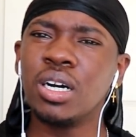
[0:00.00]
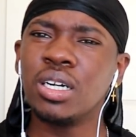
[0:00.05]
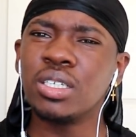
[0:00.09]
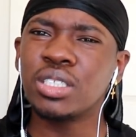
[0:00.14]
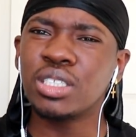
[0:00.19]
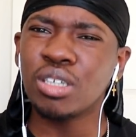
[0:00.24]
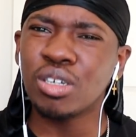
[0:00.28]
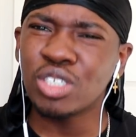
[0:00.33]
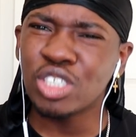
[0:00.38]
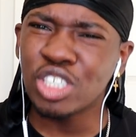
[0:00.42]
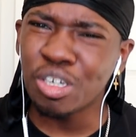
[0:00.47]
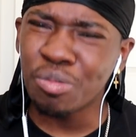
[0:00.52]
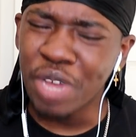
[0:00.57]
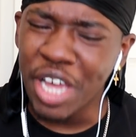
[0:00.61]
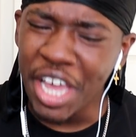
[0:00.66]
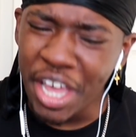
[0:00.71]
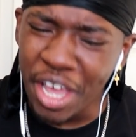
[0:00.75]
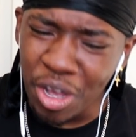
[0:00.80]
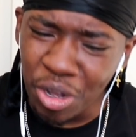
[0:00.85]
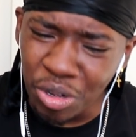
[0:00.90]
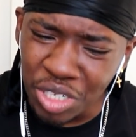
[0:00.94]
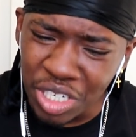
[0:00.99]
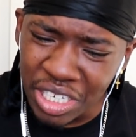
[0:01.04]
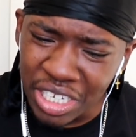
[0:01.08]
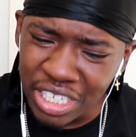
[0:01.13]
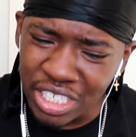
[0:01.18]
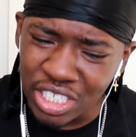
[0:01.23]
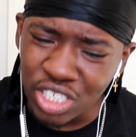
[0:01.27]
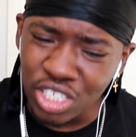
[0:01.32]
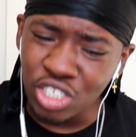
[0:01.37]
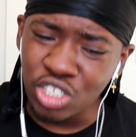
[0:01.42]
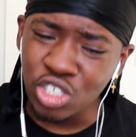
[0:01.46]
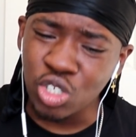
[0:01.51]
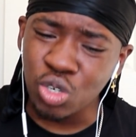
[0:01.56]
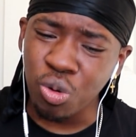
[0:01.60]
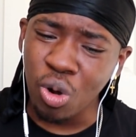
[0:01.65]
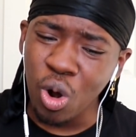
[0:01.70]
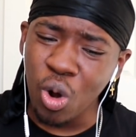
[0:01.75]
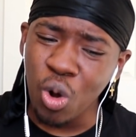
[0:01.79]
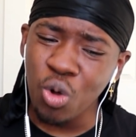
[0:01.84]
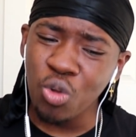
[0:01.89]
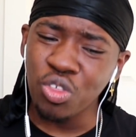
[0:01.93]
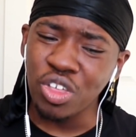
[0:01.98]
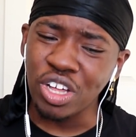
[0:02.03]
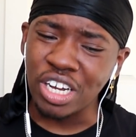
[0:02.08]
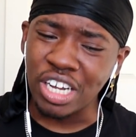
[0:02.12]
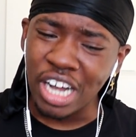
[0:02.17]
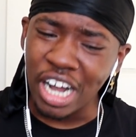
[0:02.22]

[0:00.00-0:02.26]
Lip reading: So some Eldians control the